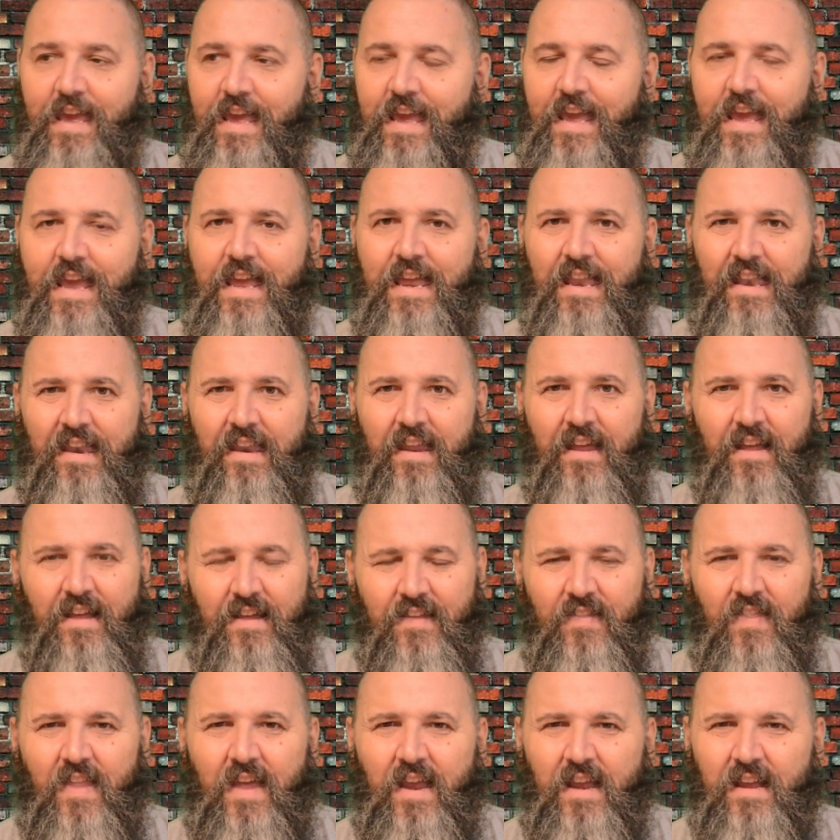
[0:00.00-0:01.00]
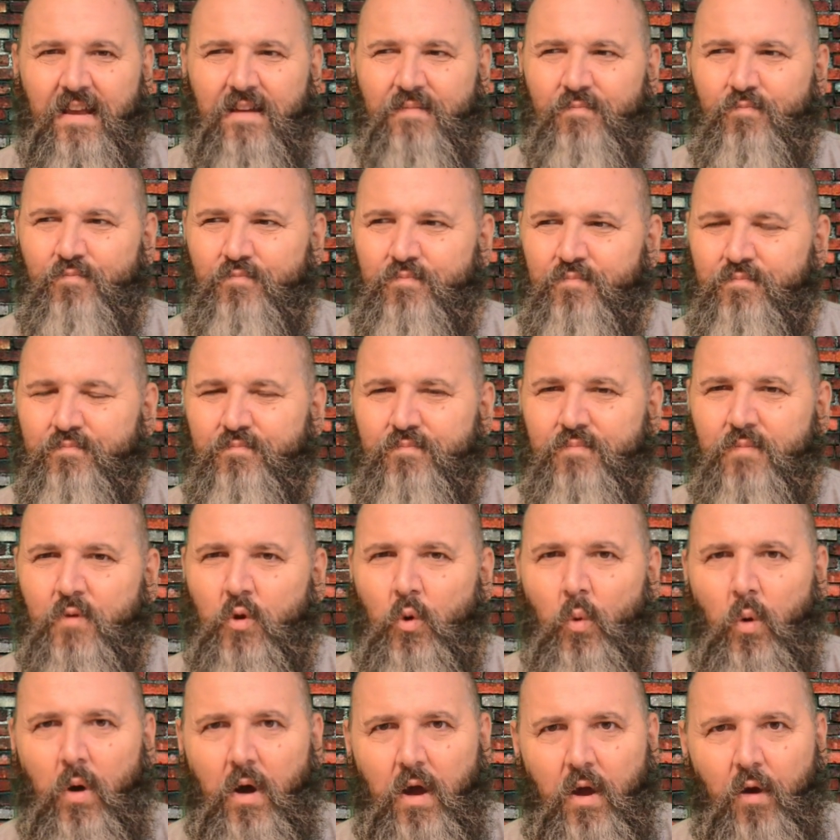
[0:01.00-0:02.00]
in. And that
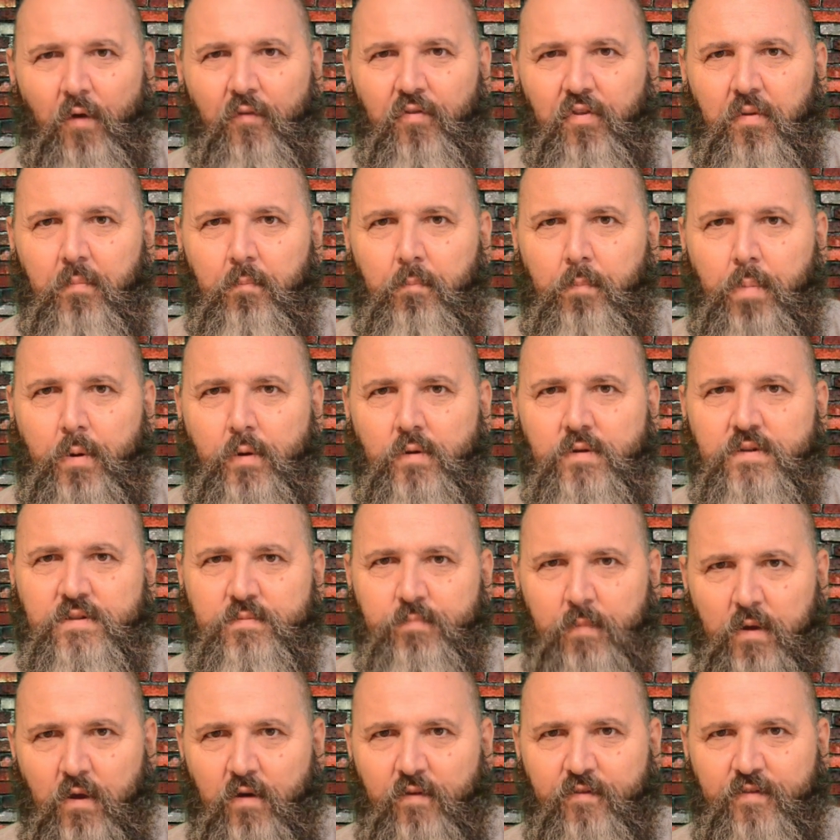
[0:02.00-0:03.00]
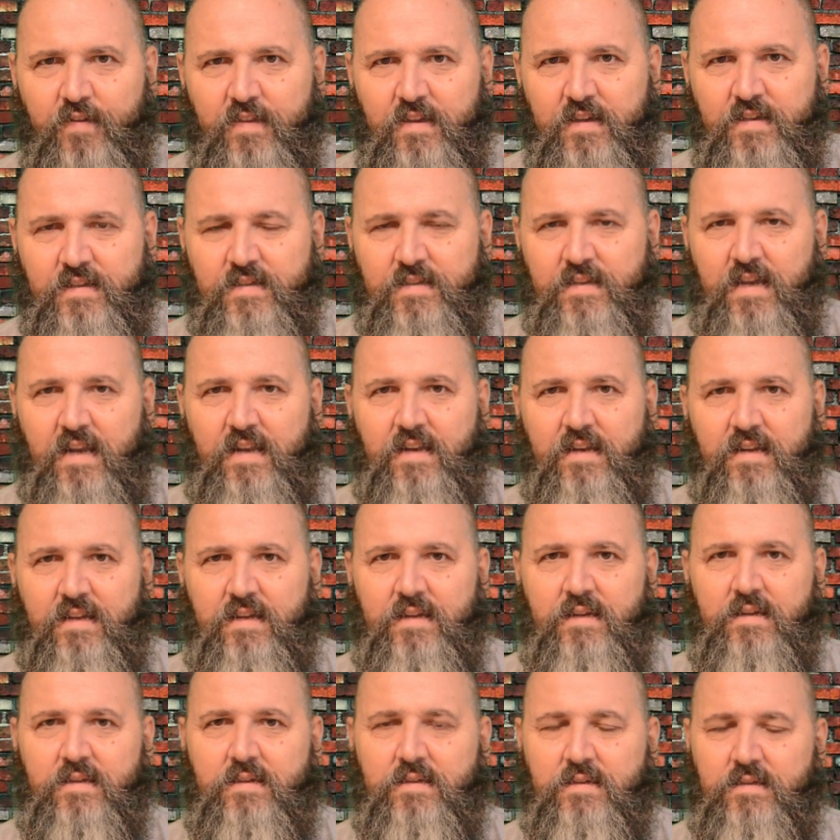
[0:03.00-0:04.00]
quite often puts me off of the scent
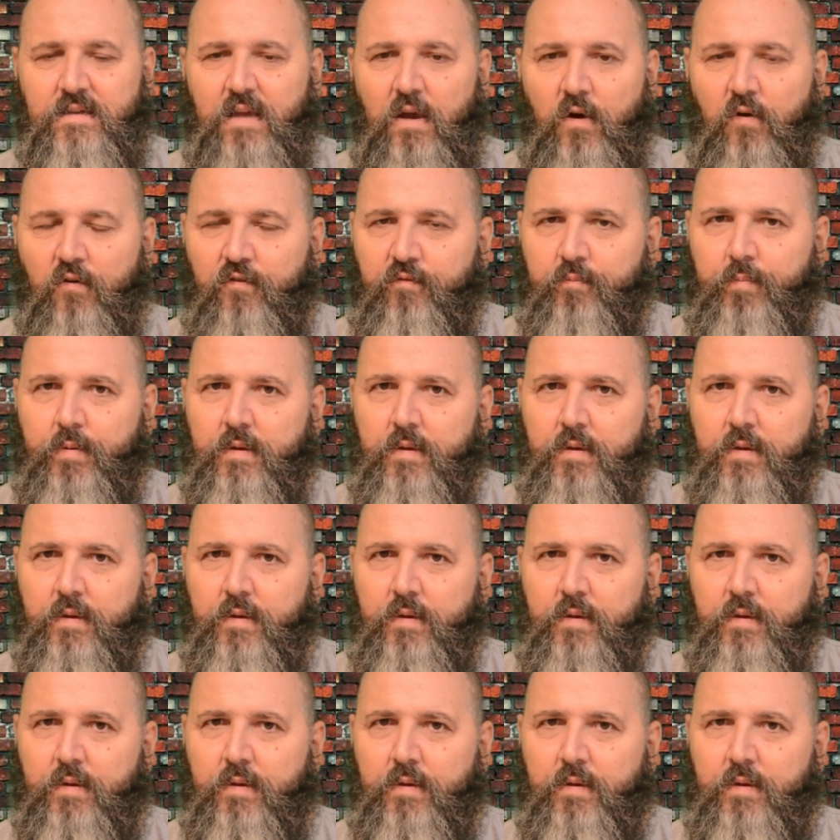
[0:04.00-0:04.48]
itself.